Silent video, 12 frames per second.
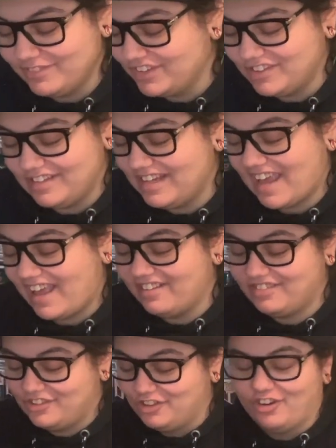just, yeah,
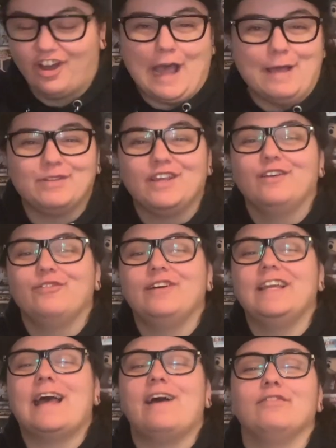too hyped.
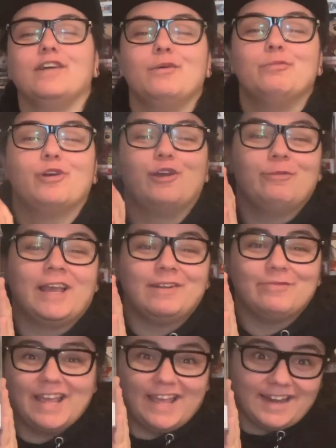We have Mermaid
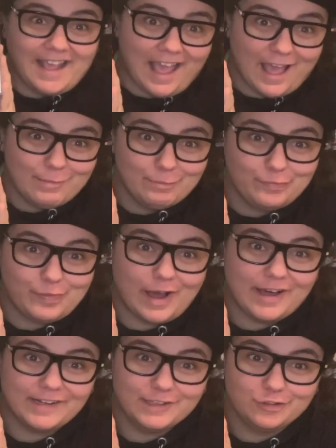Man and
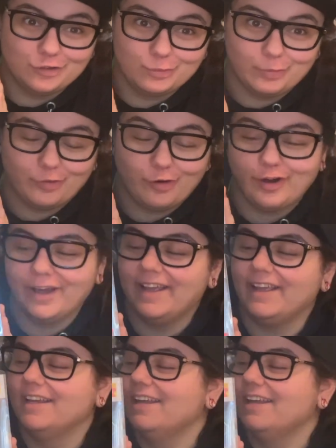Barnacle Boy.